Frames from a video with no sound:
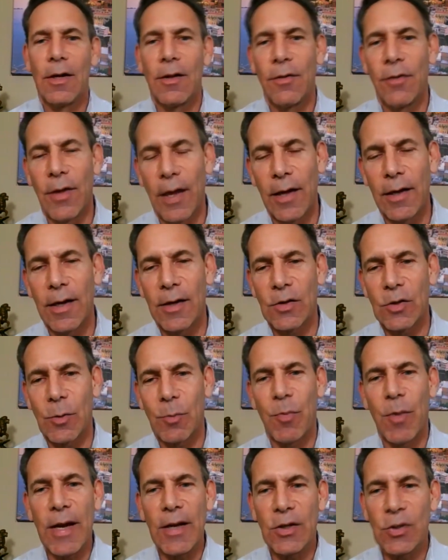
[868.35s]
Then, as a
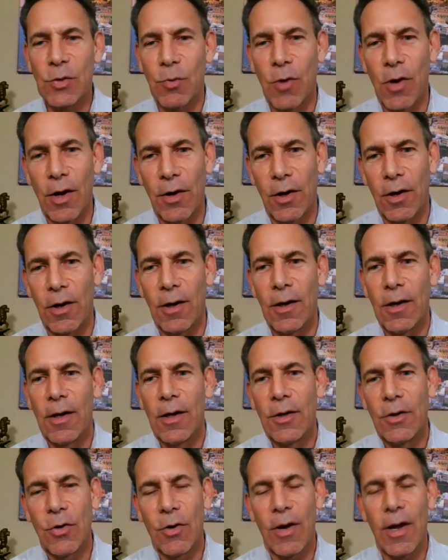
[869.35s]
base runner,
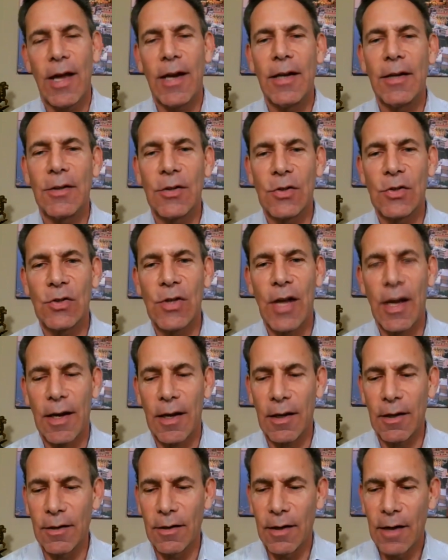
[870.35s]
you're heading to
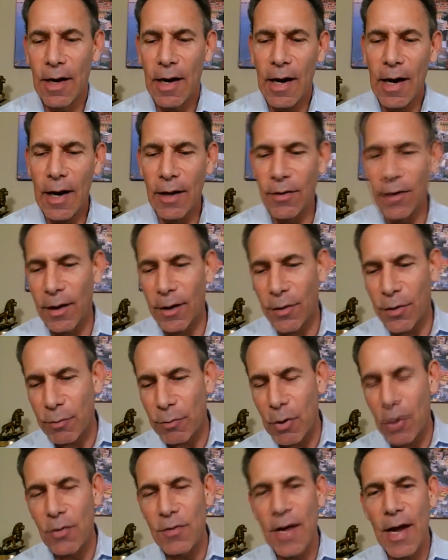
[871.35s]
second, and they
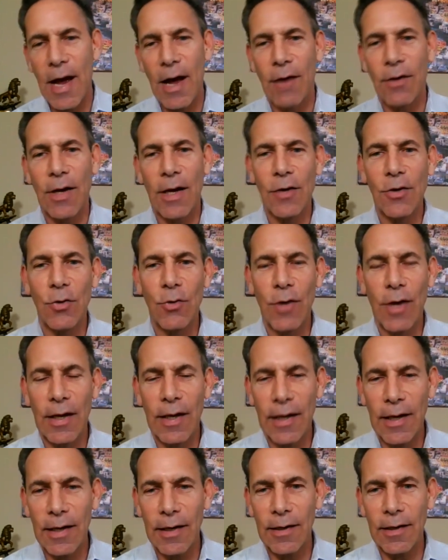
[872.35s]
throw down, and you get
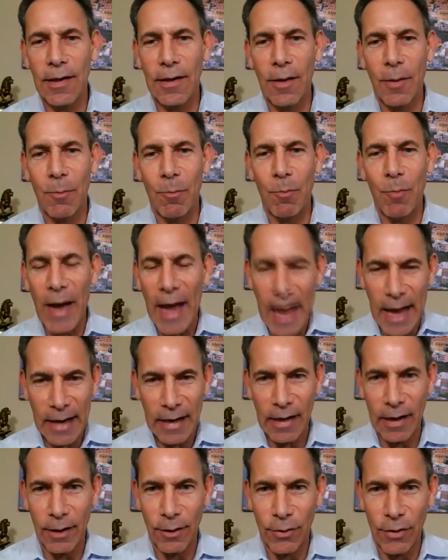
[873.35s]
hit in the back,
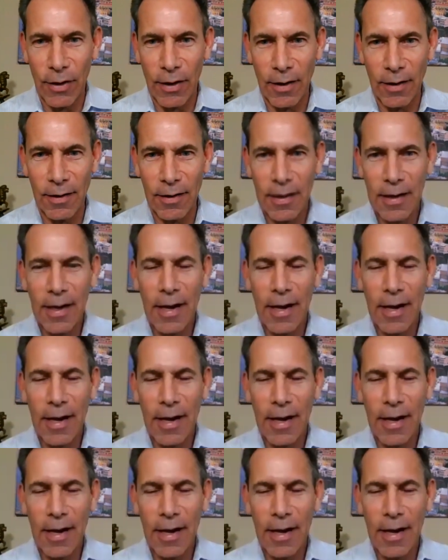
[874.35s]
I think.